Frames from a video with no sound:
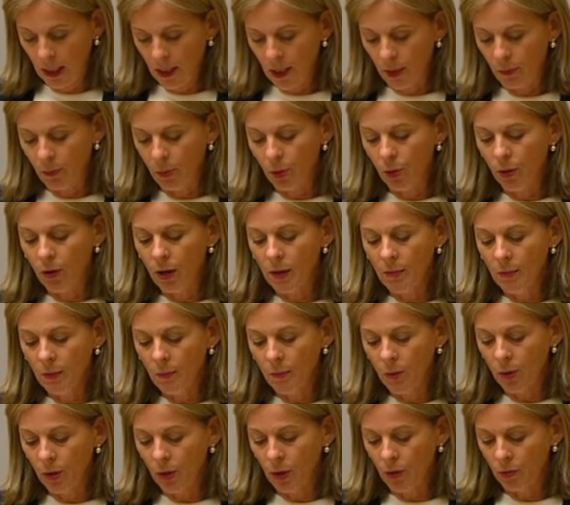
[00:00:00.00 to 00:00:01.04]
The Bora
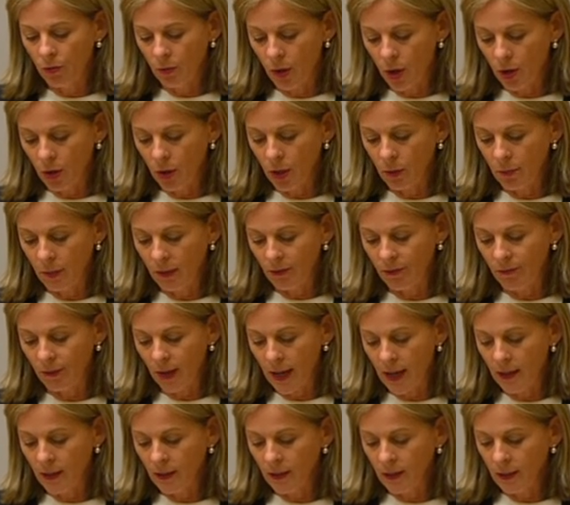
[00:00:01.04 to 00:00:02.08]
Memorial Rock can be
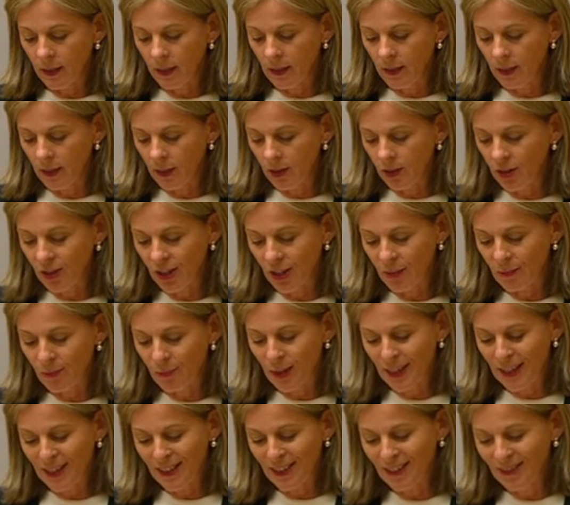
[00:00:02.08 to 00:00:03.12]
found in the
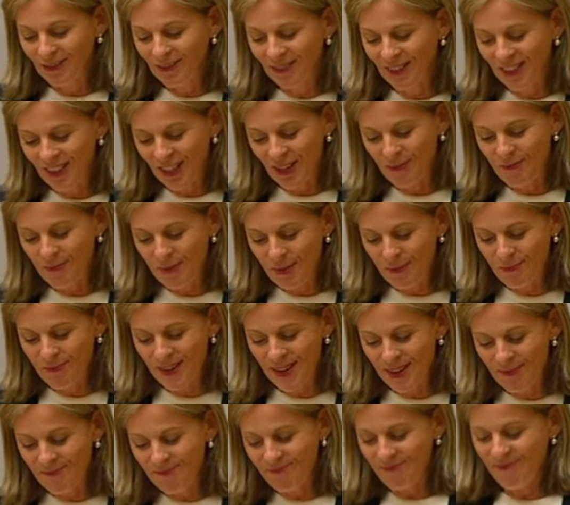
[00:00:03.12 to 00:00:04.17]

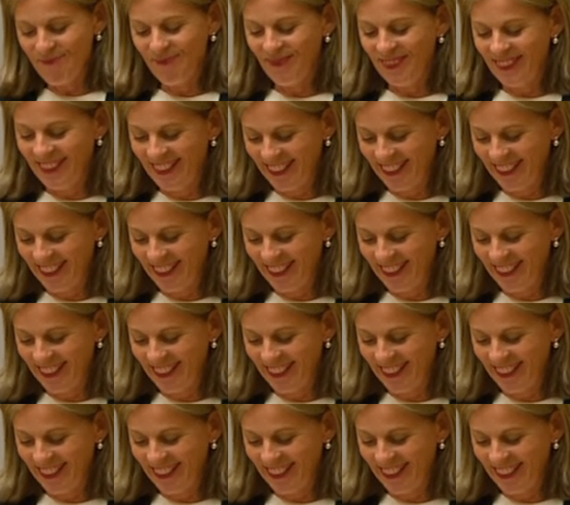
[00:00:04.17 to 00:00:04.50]
Jebribillum,